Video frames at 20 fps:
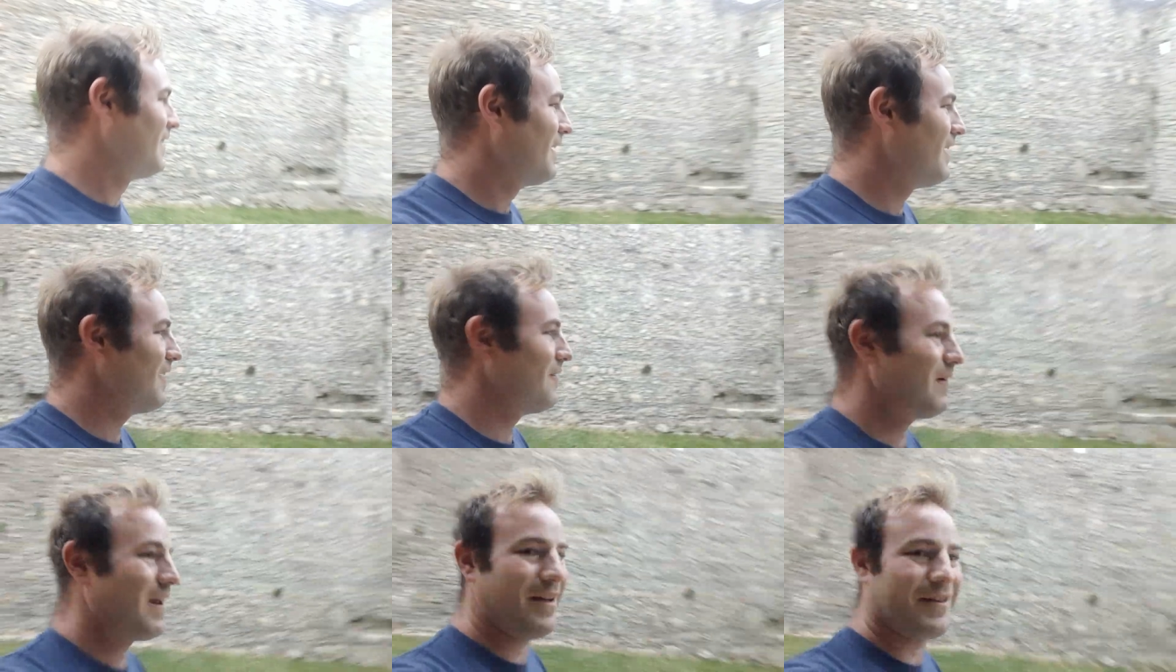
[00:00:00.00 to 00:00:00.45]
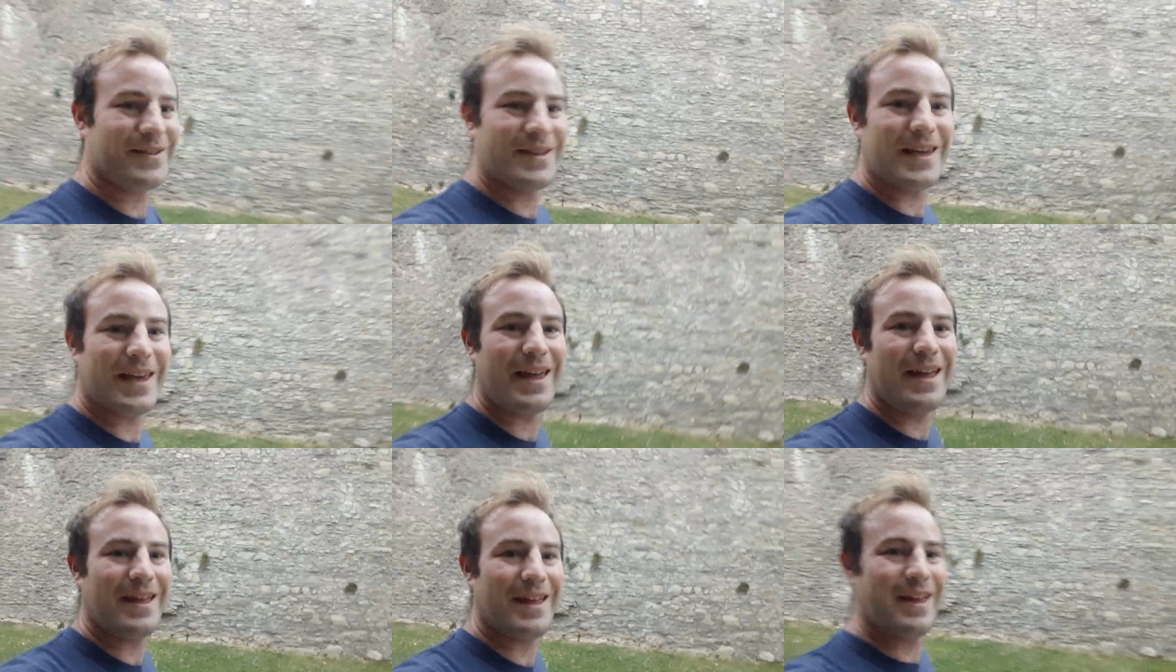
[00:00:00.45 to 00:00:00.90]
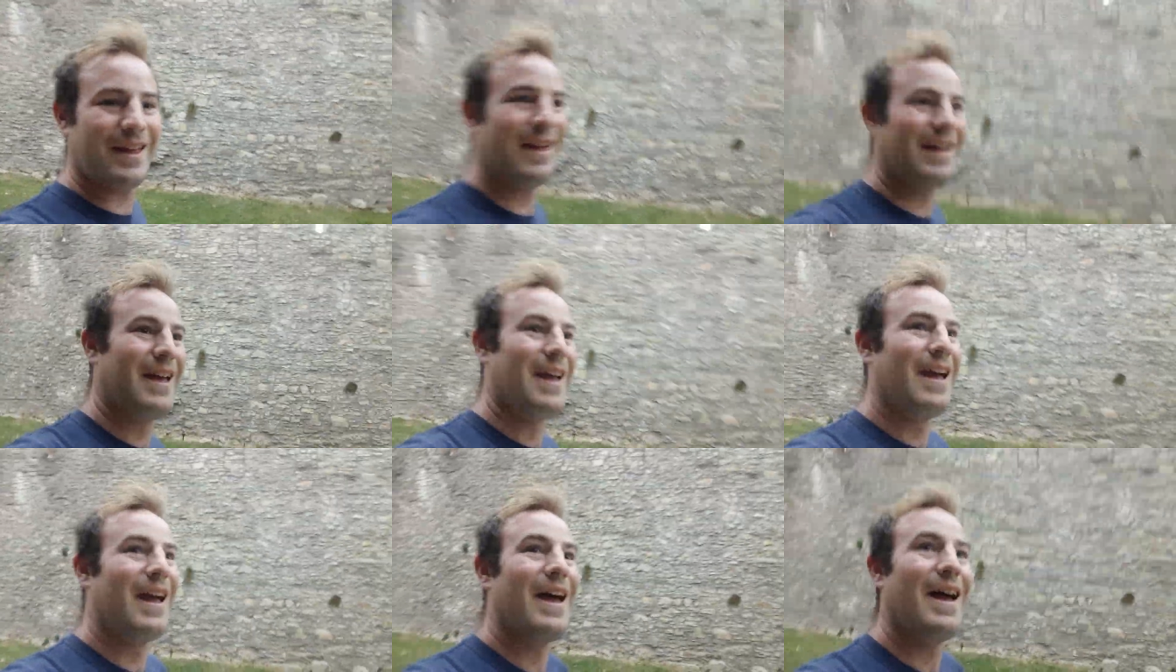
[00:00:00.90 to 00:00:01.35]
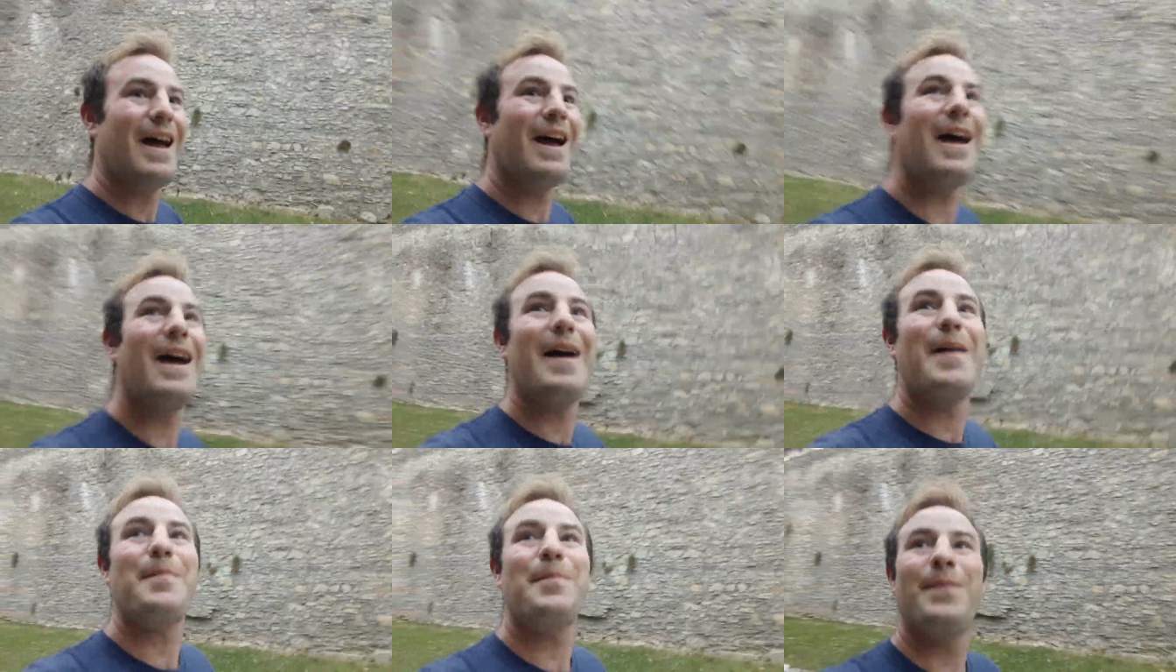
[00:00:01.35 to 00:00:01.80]
around here.
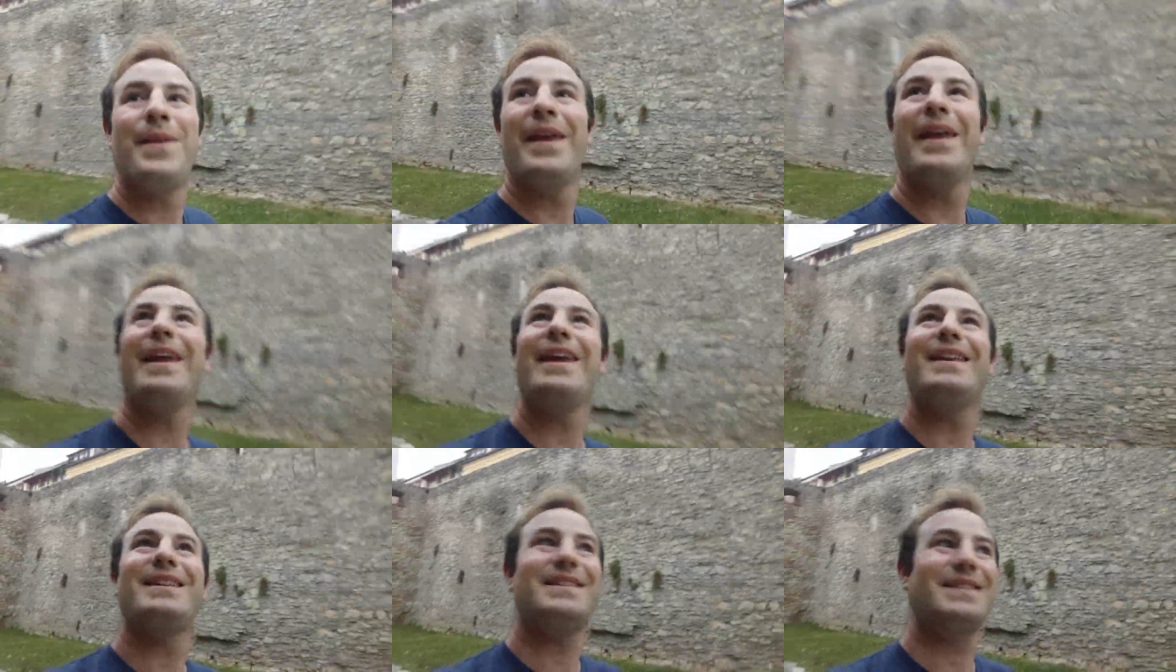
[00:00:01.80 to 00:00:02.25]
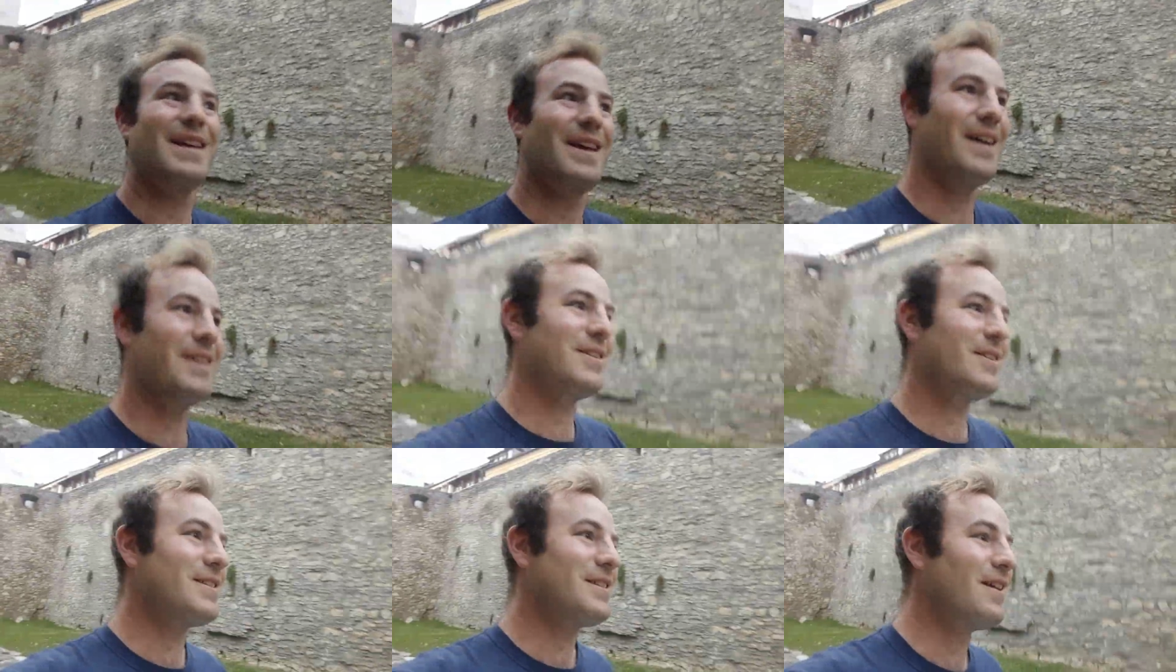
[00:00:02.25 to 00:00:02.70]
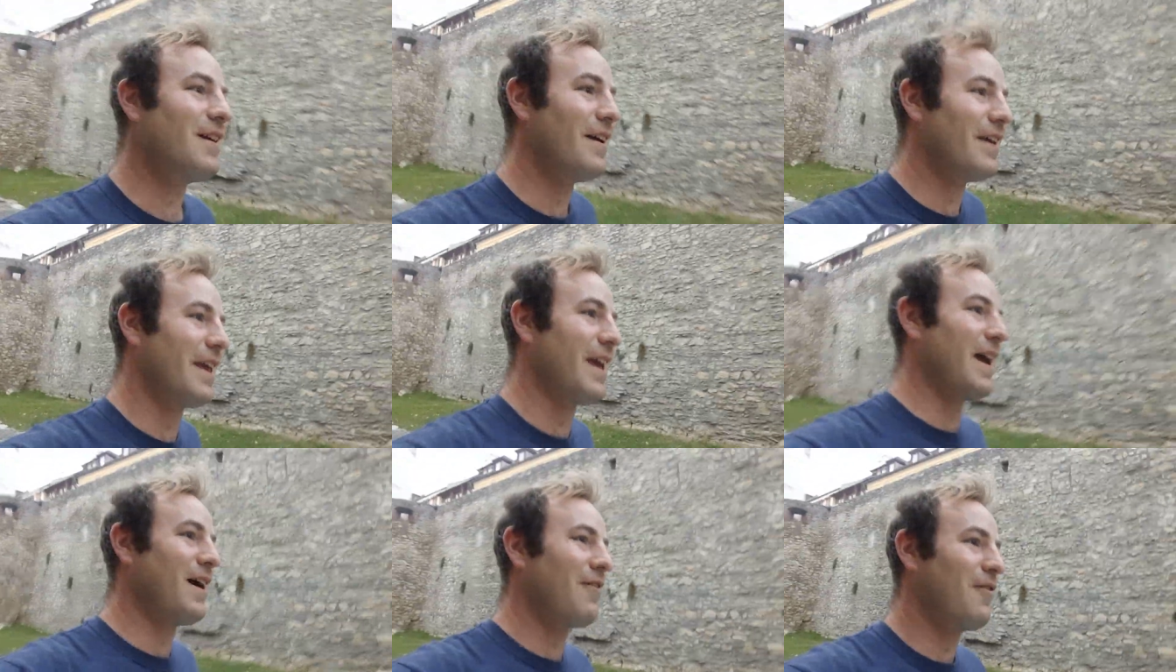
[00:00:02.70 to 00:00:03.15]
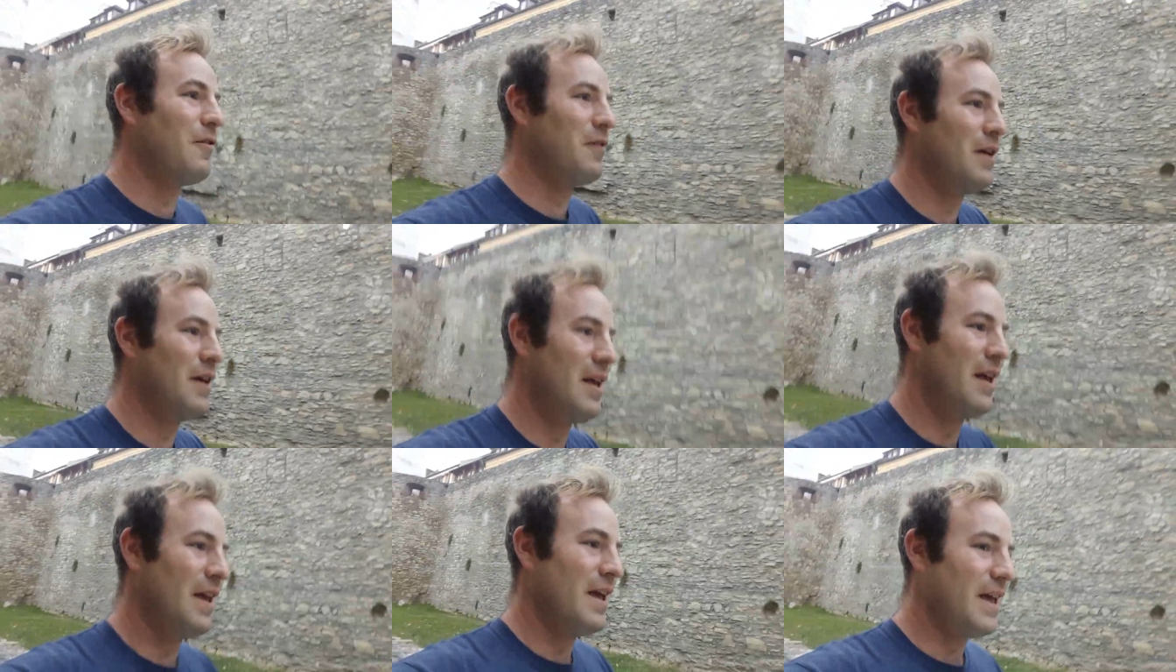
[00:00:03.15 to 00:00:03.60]
I just like how
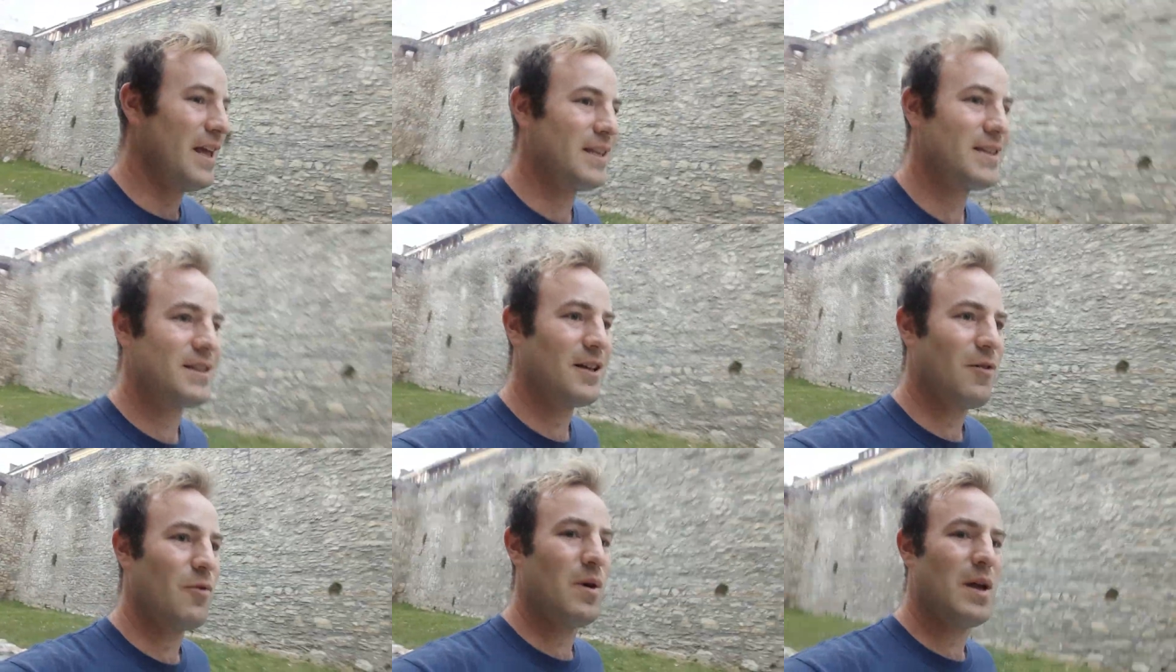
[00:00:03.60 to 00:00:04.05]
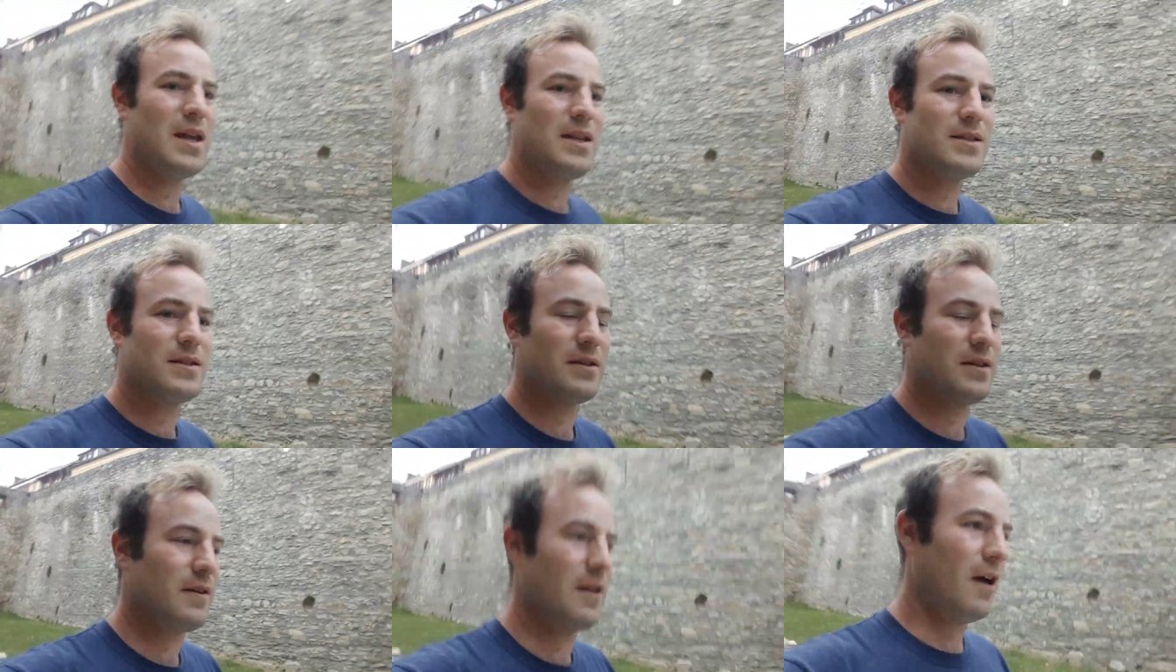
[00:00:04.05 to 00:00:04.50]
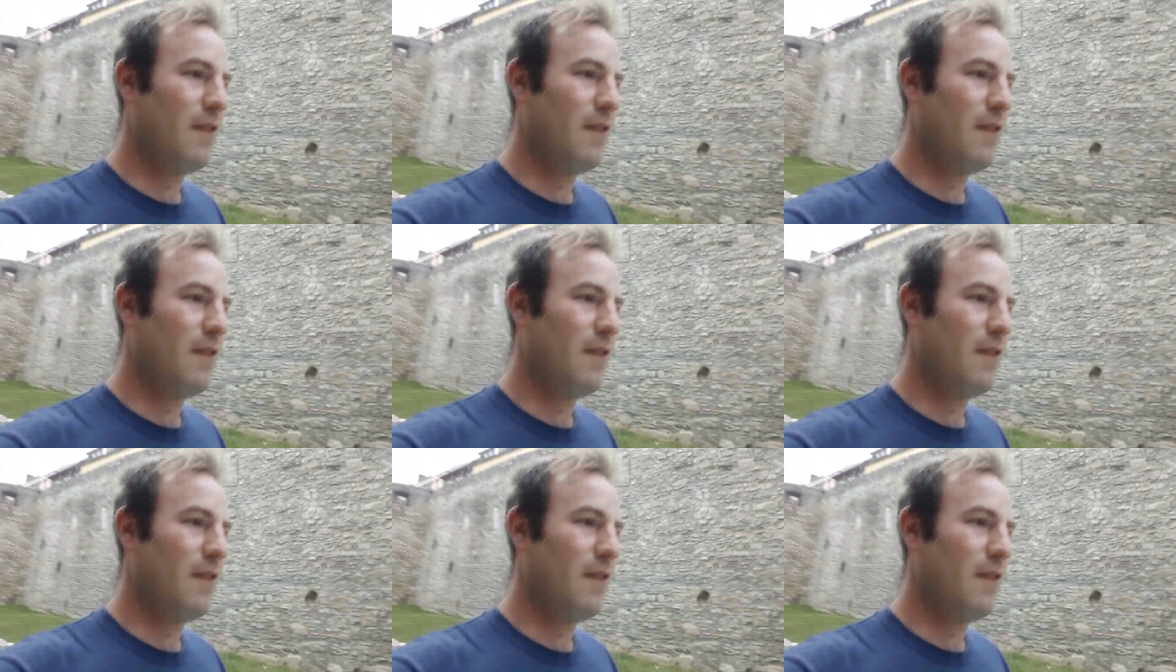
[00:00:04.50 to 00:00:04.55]
it's so hidden.